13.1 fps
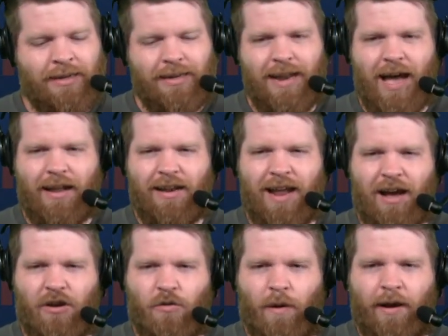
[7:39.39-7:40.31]

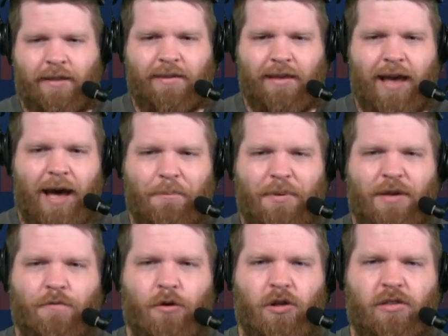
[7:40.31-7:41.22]
Not great. Got
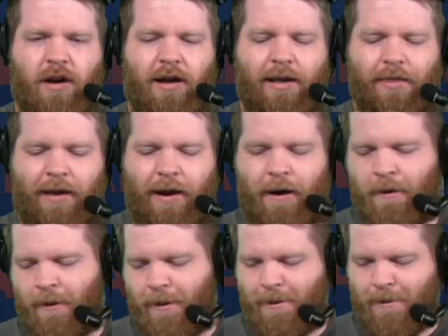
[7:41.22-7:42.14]
beat for a tutty
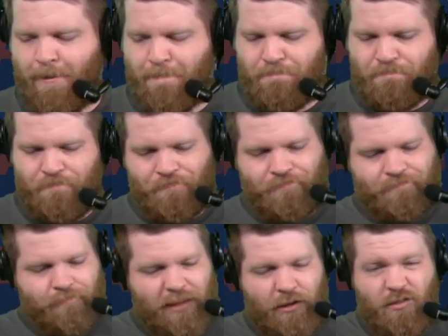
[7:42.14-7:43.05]
there.
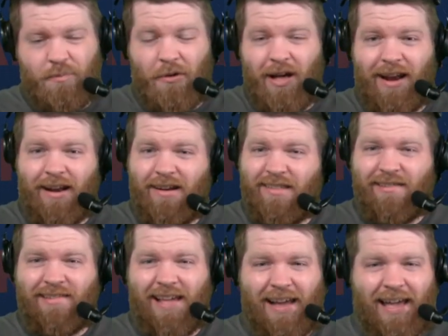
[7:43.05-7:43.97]
He was playing into
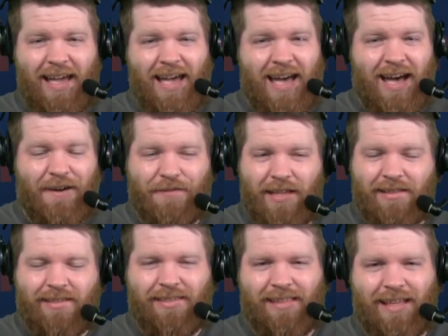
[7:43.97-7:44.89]
the second half.
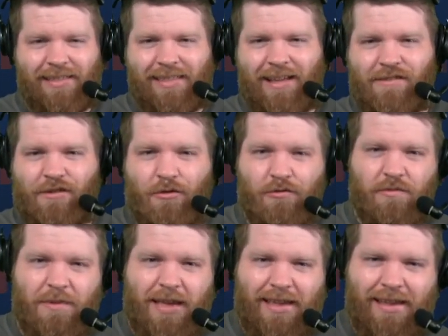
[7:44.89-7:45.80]
That
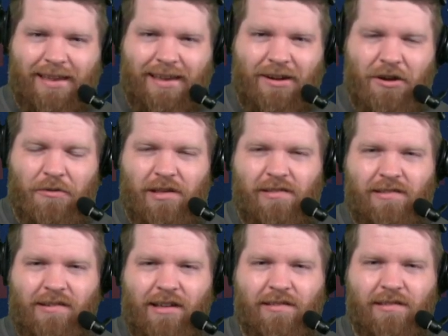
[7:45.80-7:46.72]
shows me, you know, his
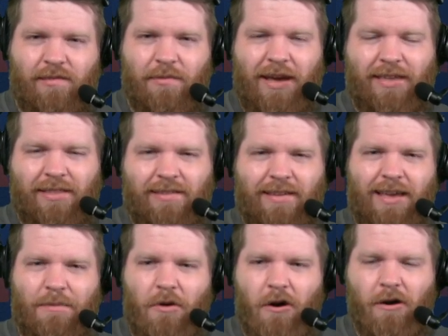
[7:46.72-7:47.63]
chances of making the
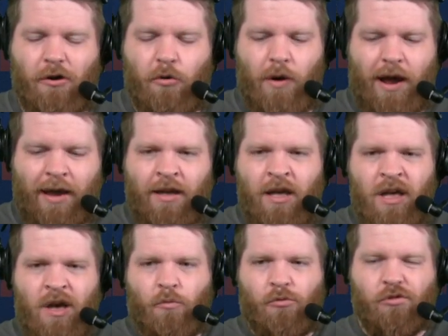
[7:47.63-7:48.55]
team aren't great.
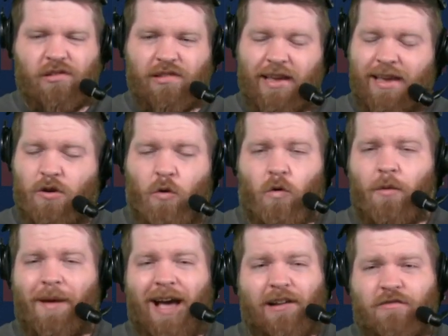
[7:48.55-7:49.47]
We'll see.
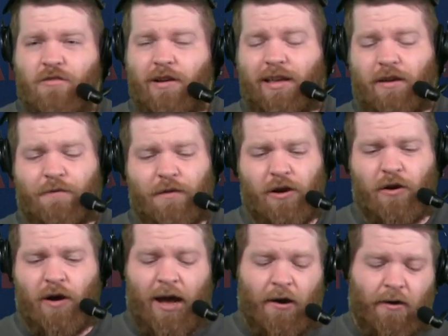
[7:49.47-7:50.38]
Cornerback's tricky to
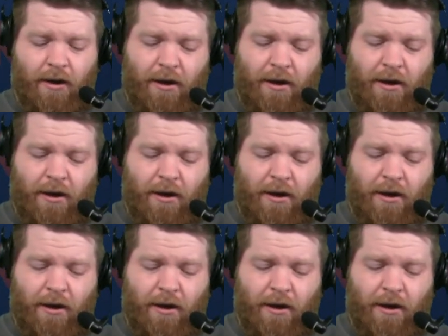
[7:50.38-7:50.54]
figure out.